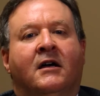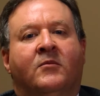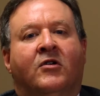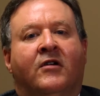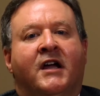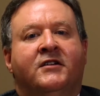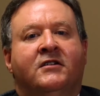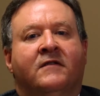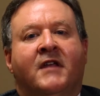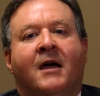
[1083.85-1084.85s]

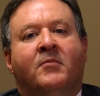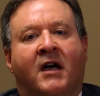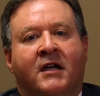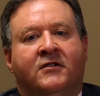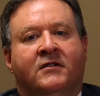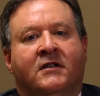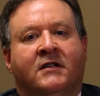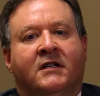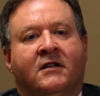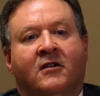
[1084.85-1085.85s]
progression of that
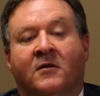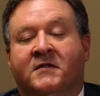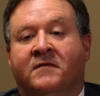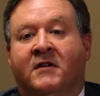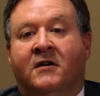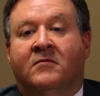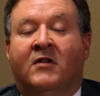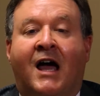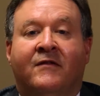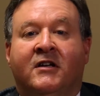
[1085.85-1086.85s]
patient in terms of their
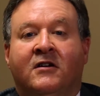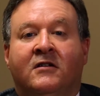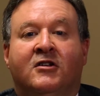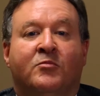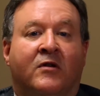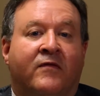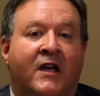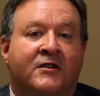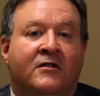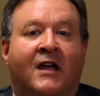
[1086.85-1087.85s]
livelihood, their
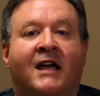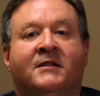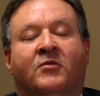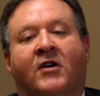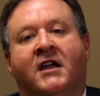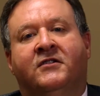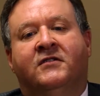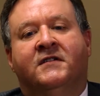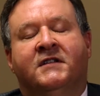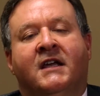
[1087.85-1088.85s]
professional
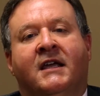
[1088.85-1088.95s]
aspirations,